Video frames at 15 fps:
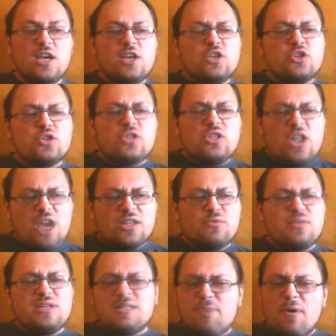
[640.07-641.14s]
should not
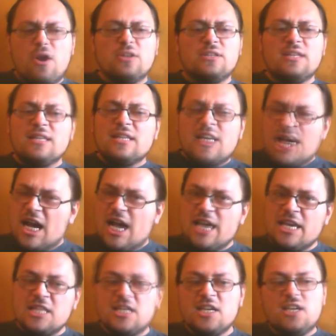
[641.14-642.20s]
respond in
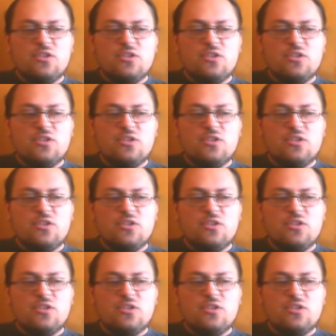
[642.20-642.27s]
kind